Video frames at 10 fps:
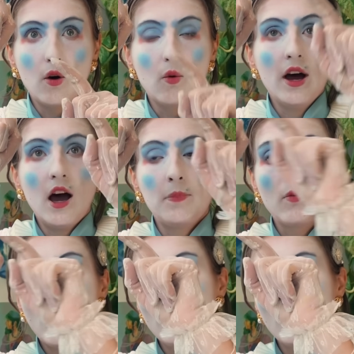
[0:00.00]
one up and
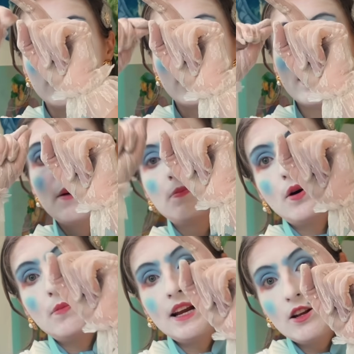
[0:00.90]
one over,
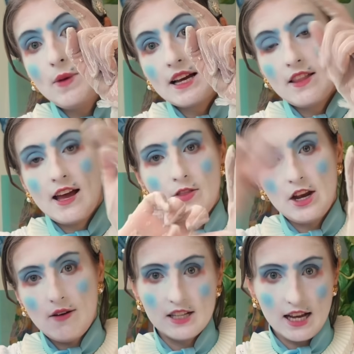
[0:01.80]
put my needle back in there, and then you
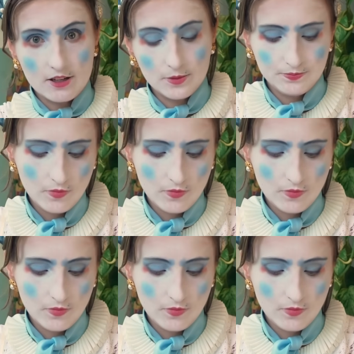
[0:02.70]
have a diagonal.